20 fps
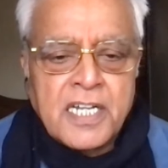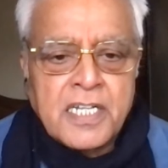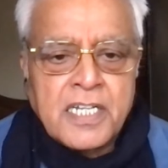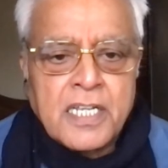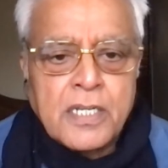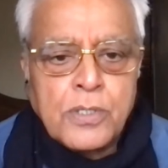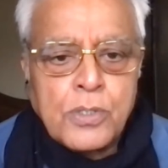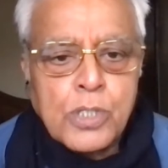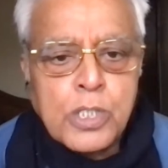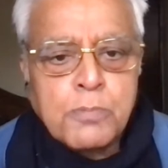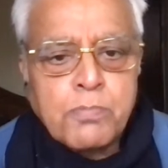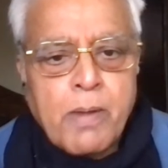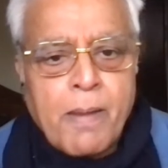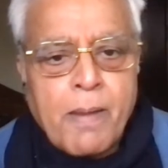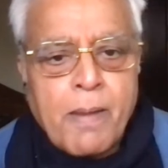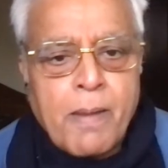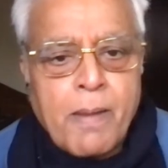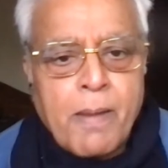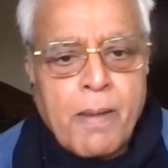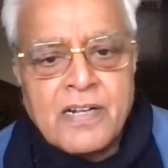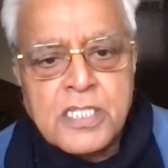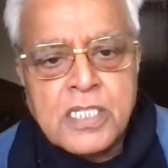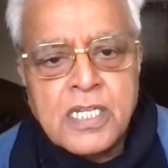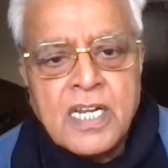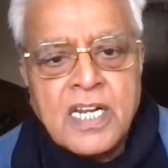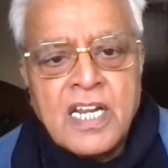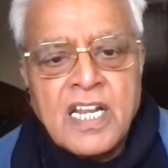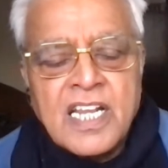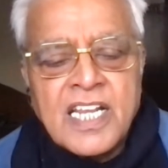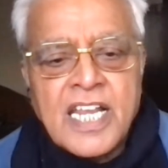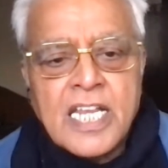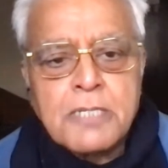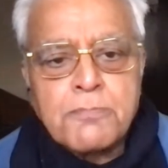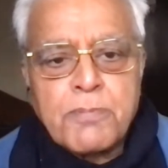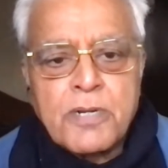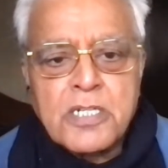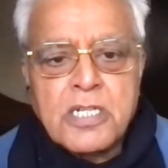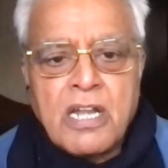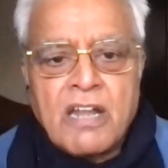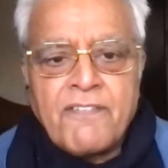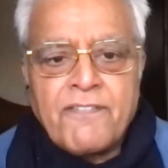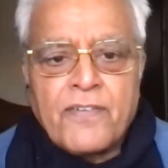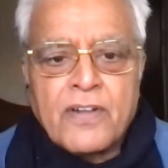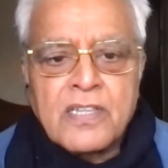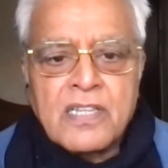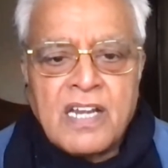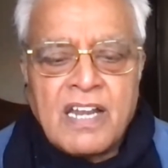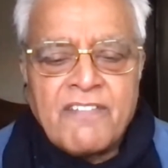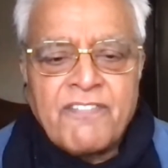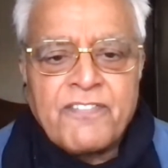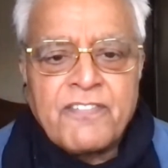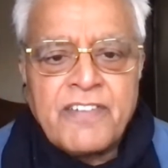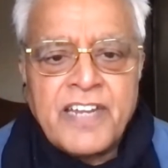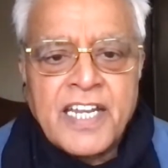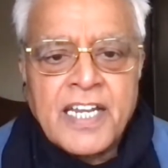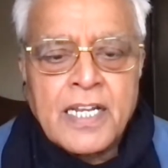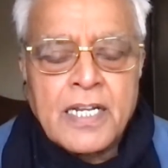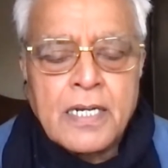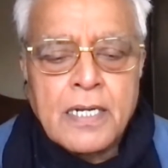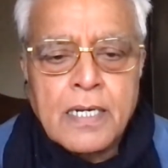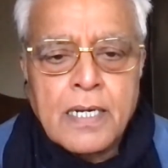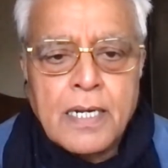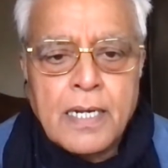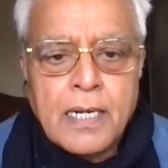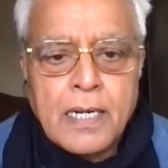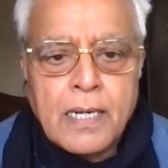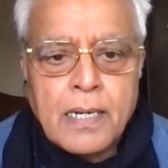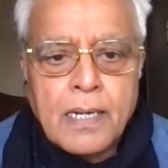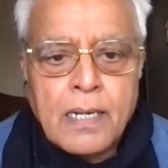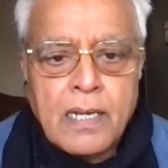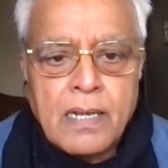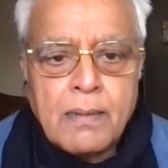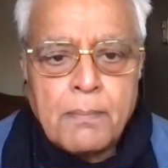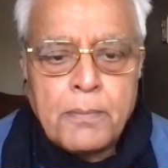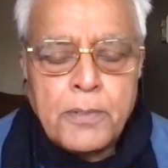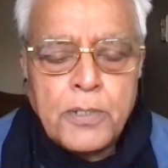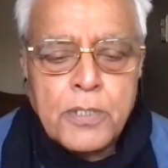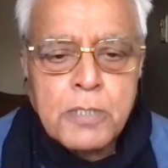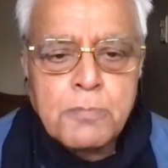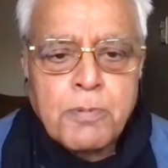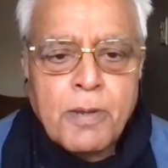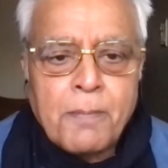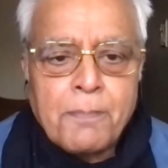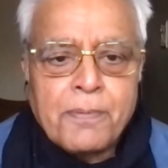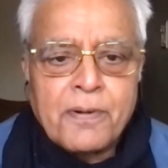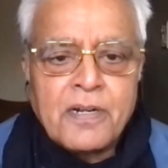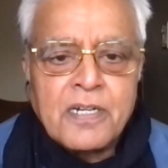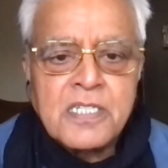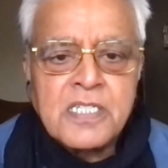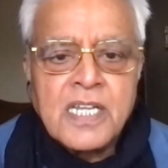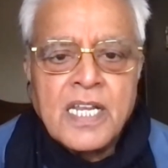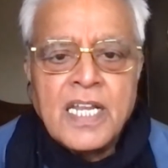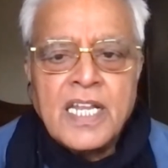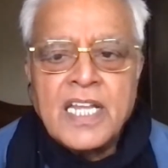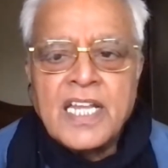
Indian newspapers, especially for the left-wing newspapers.